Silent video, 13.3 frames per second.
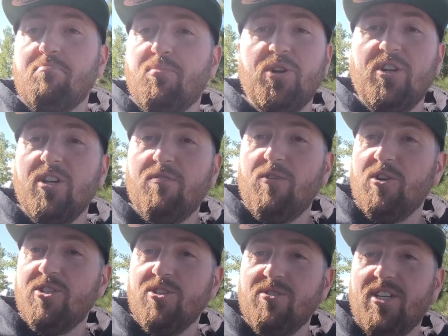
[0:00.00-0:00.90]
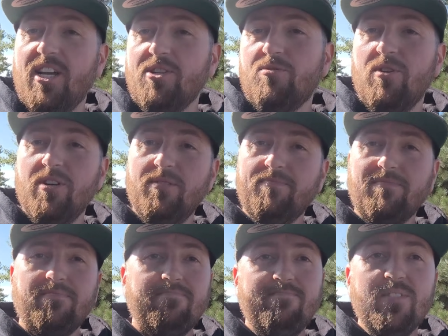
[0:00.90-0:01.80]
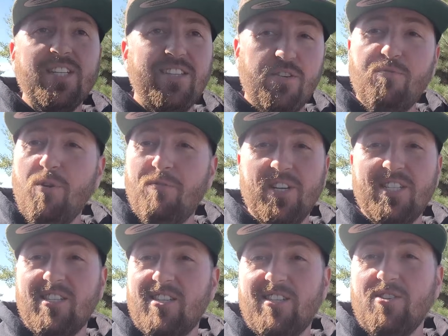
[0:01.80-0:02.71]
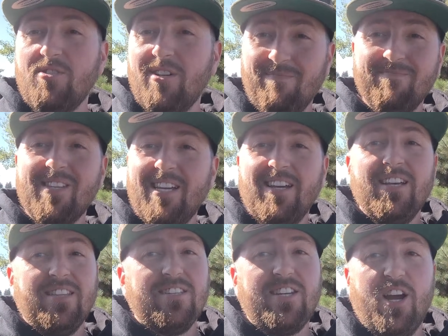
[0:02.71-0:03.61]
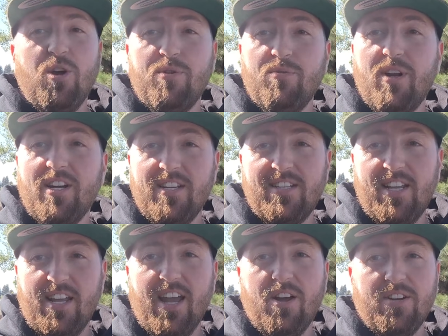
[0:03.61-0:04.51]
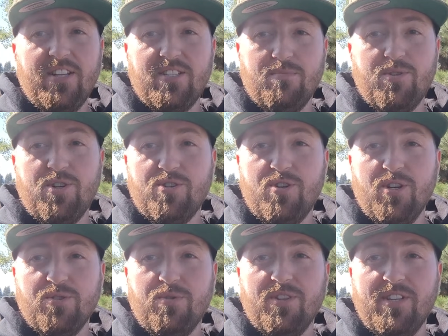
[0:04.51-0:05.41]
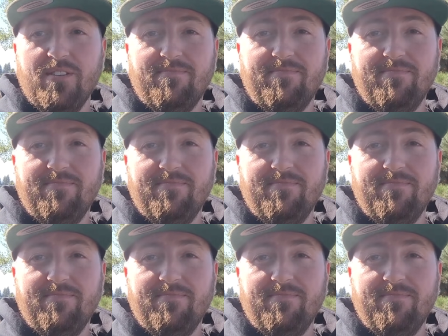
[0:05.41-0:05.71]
pretty good first little test run. I think if we fix the steering, this guy will be ready to take out and hit some dirt trails with it.